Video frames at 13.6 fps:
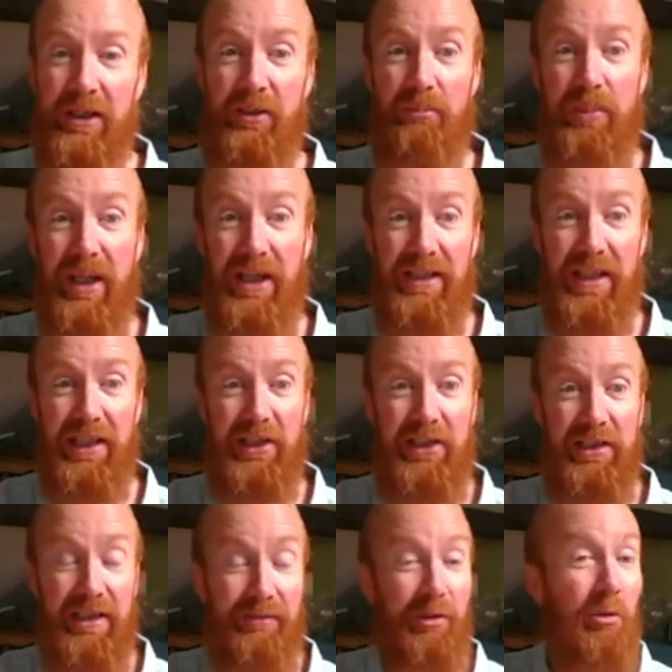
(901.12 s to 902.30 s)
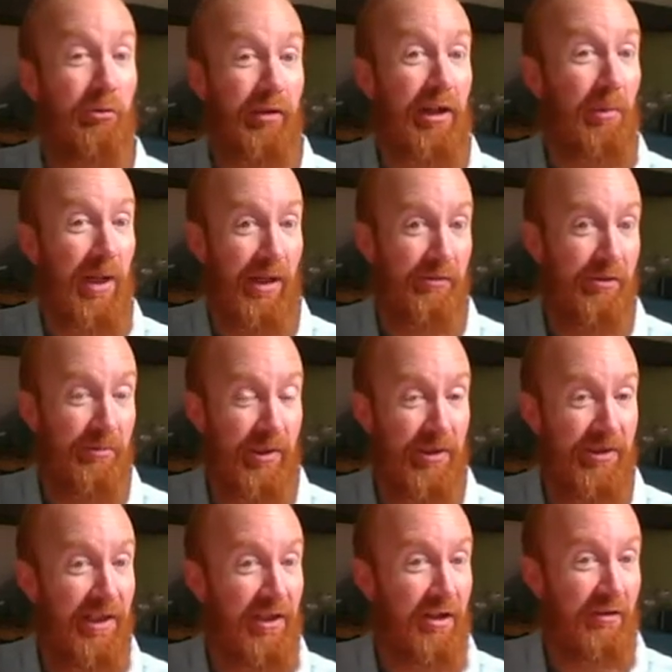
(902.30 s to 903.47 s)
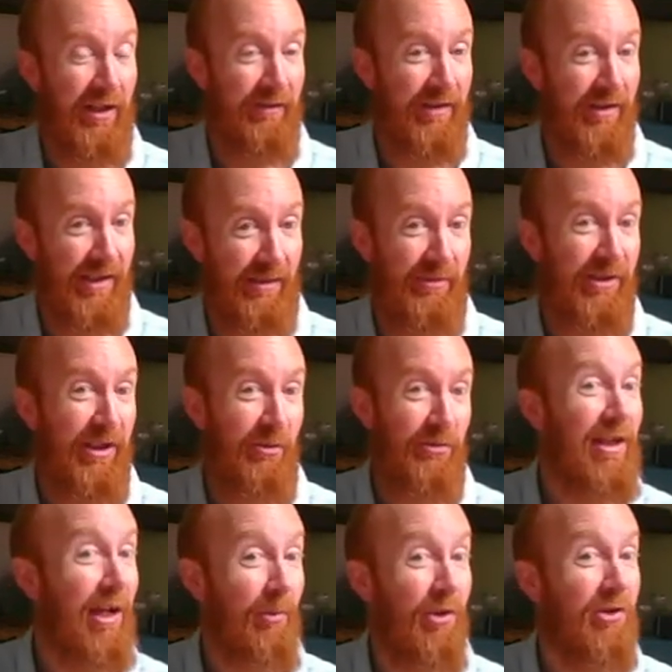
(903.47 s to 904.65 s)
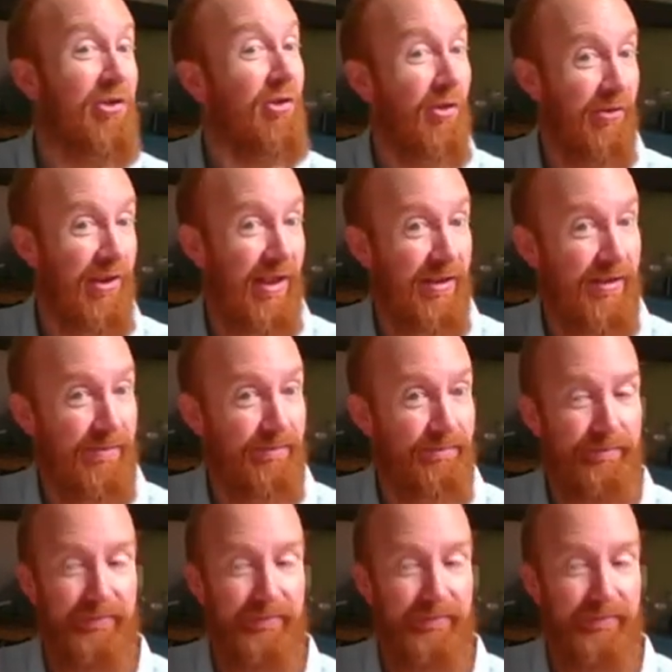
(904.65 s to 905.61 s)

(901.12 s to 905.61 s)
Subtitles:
but is actually difficult for anyone else because they don't have the same skills, networks, and contacts.